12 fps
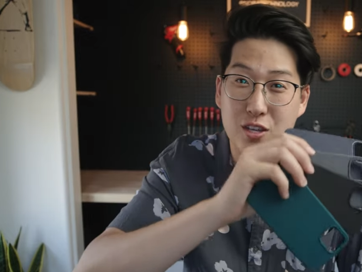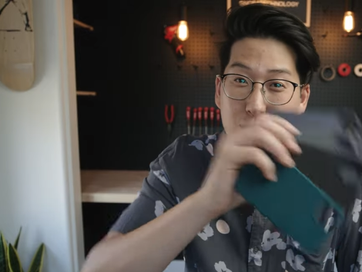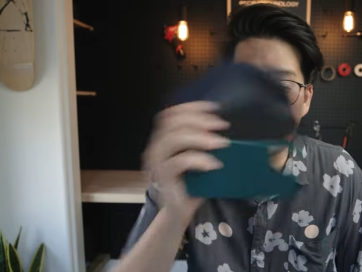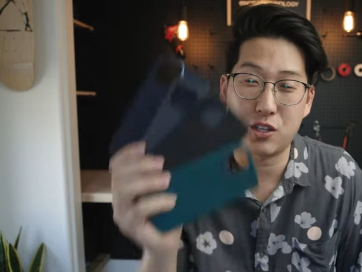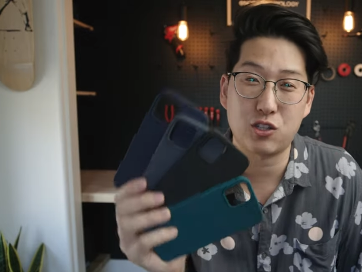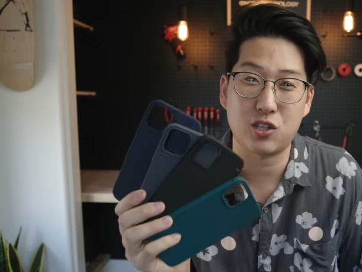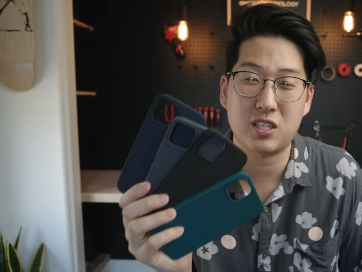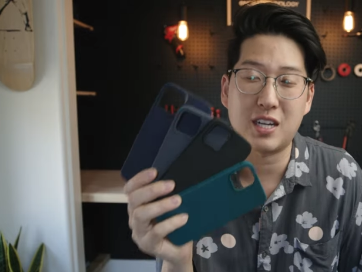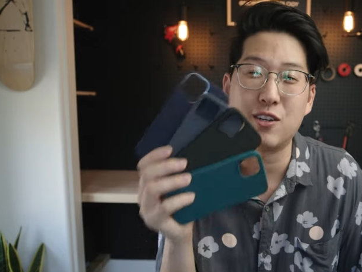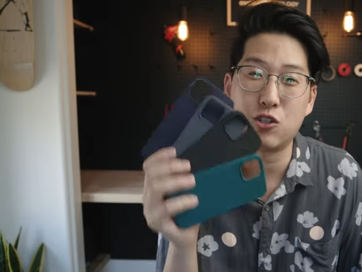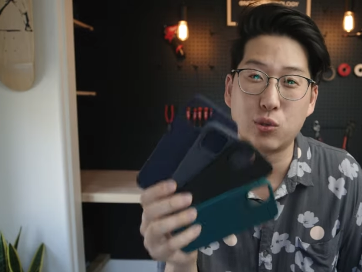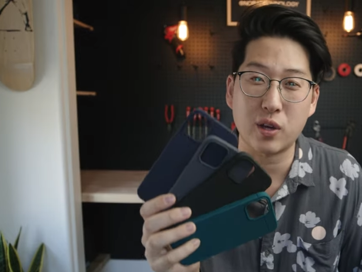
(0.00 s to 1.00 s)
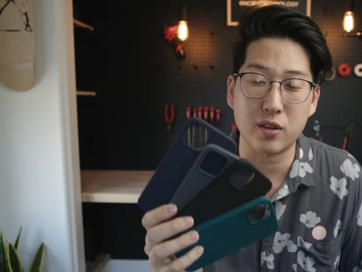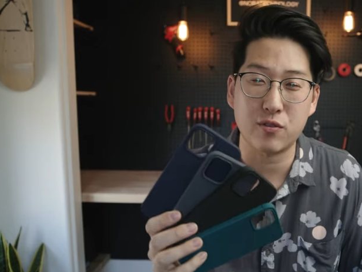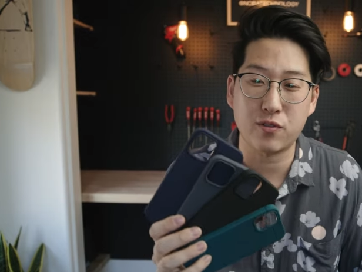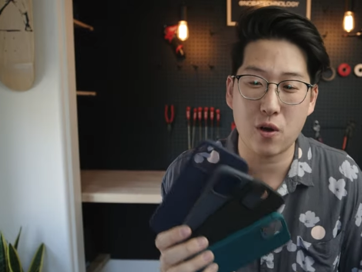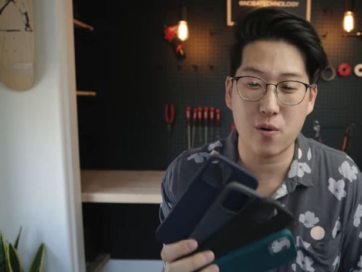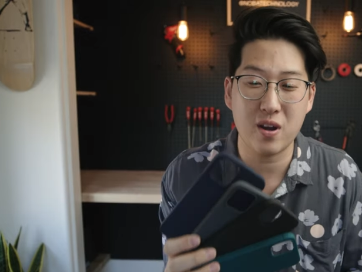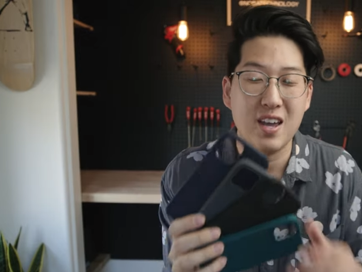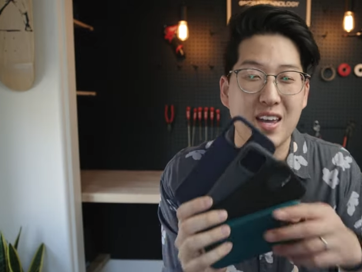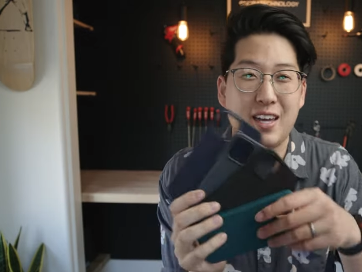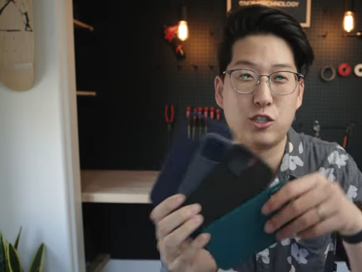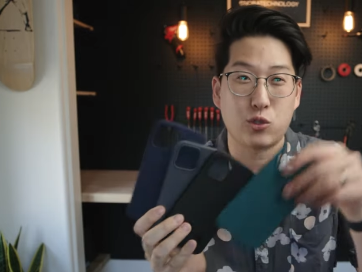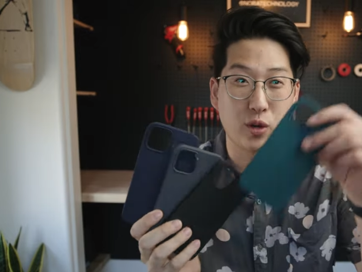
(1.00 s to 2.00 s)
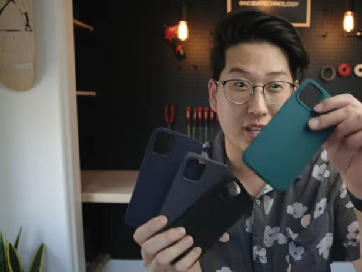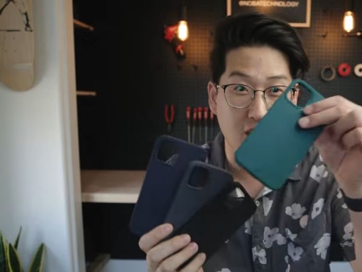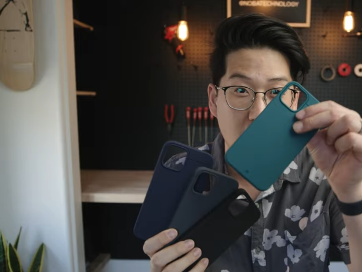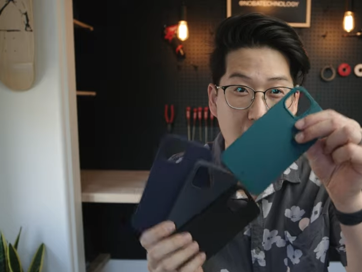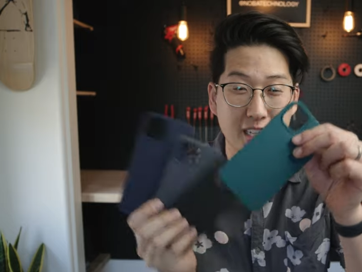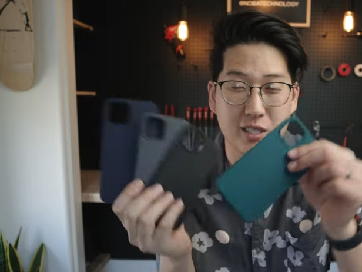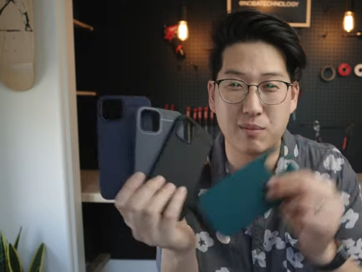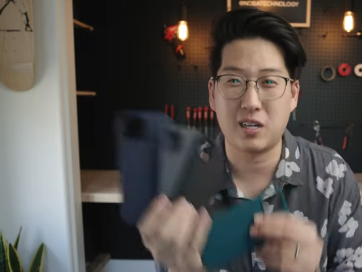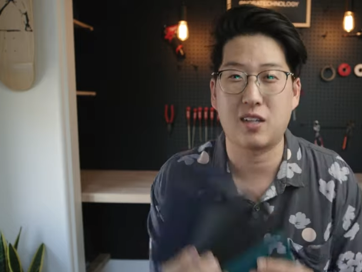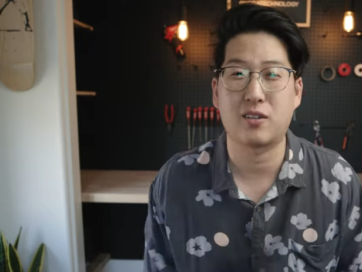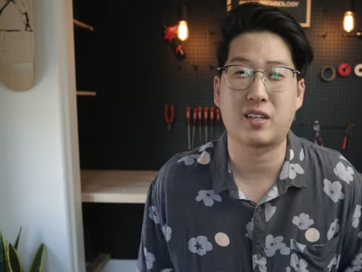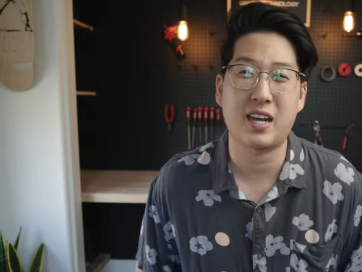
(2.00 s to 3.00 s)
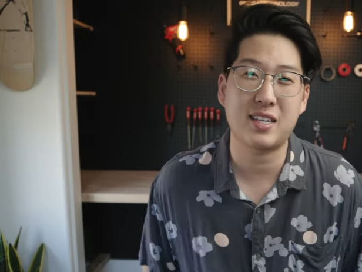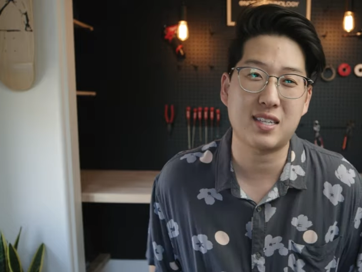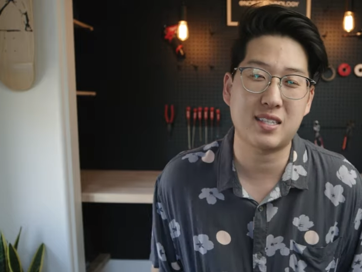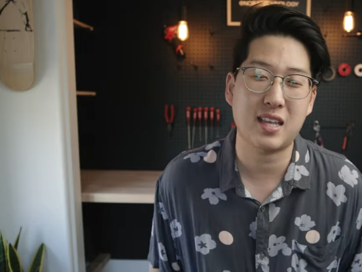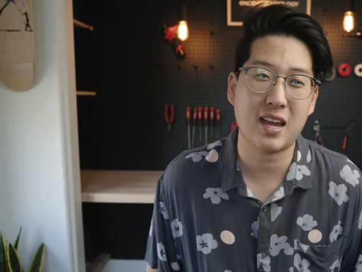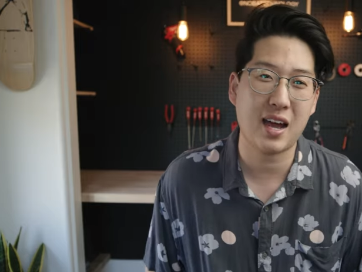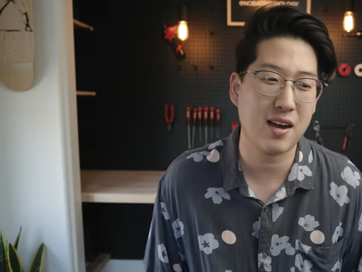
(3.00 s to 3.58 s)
that you can just enjoy the phone, enjoy the awesome colored cases they